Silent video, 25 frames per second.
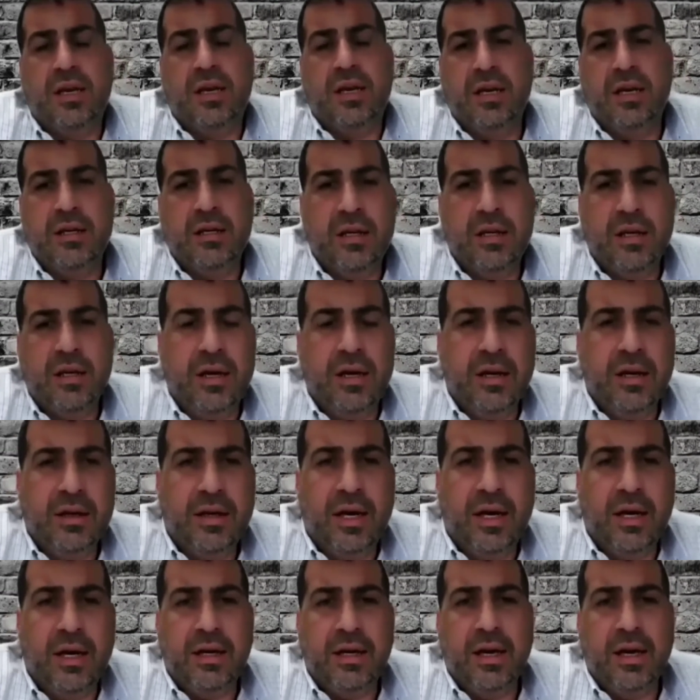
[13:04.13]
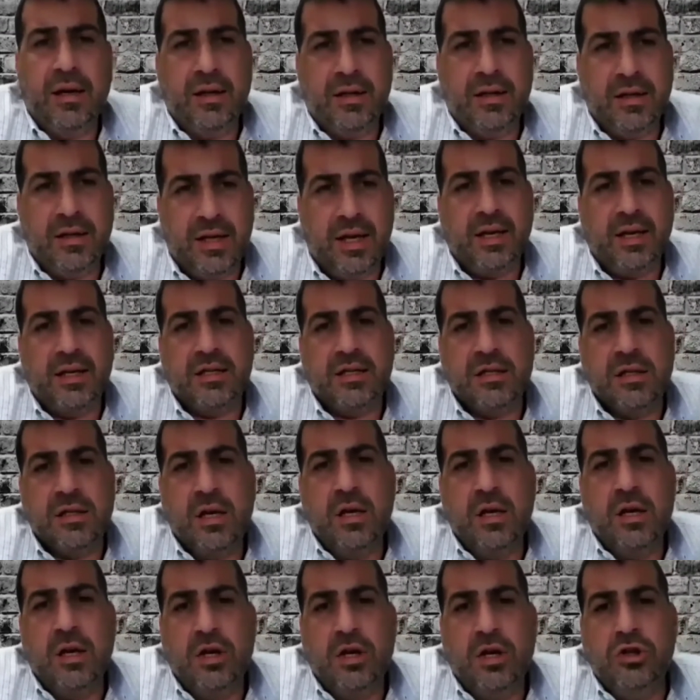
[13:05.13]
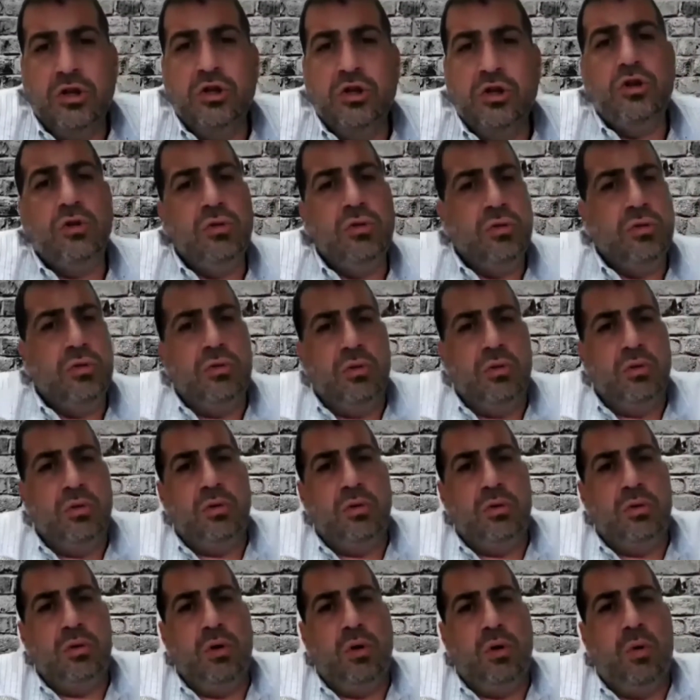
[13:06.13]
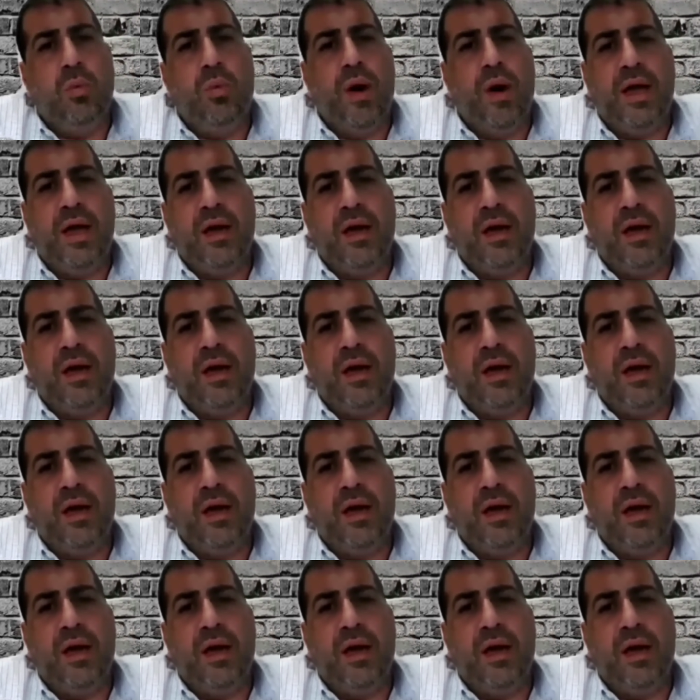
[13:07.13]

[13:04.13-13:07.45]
take its new way